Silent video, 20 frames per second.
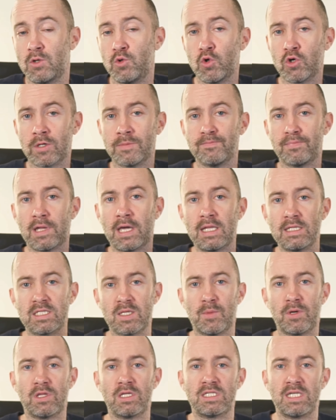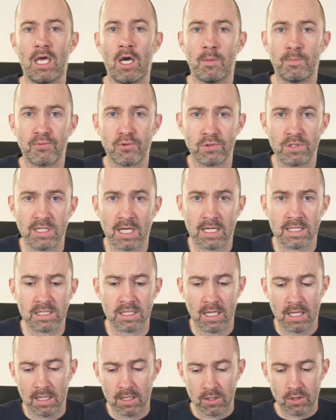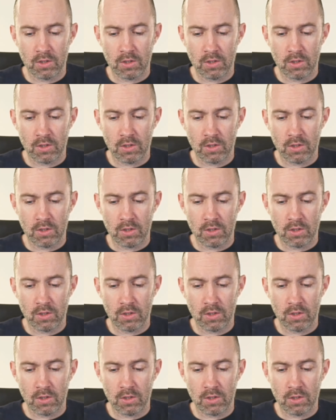and no complaints about the setup process.